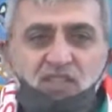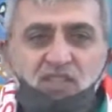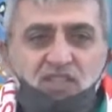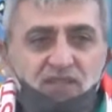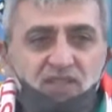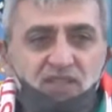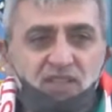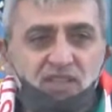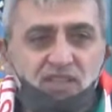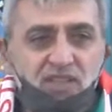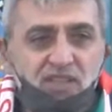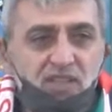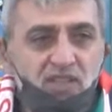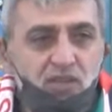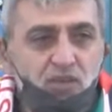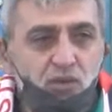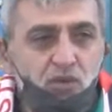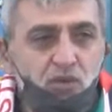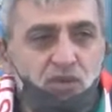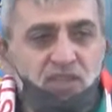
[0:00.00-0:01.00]

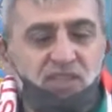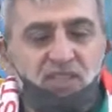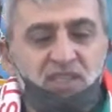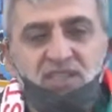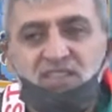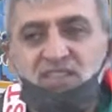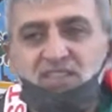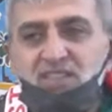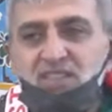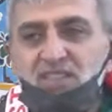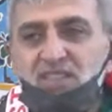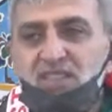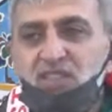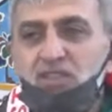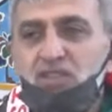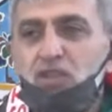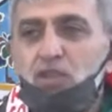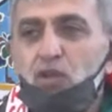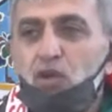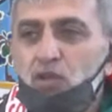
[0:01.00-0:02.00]
72
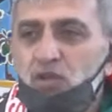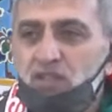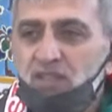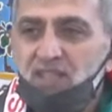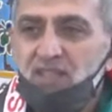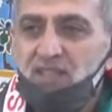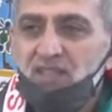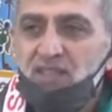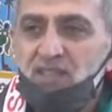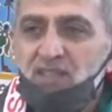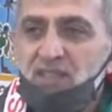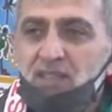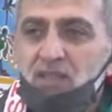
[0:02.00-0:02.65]
years, slaughtering